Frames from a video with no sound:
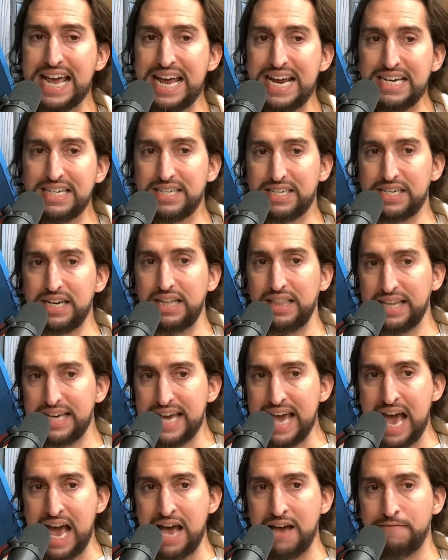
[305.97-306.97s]

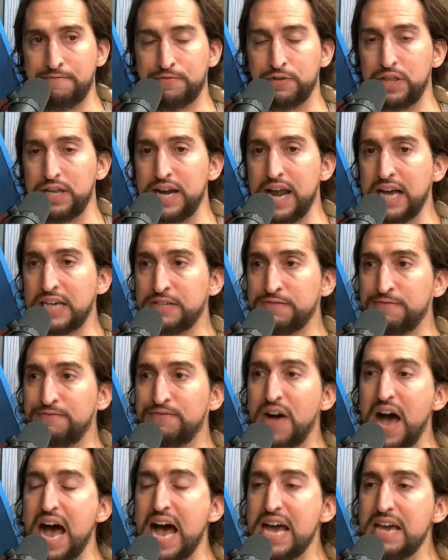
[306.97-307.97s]
instantly have for the next
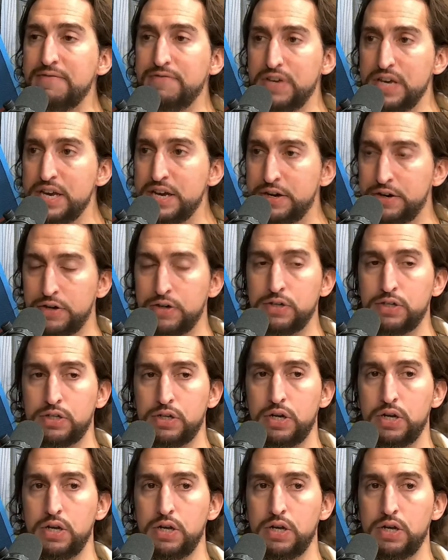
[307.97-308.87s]
five years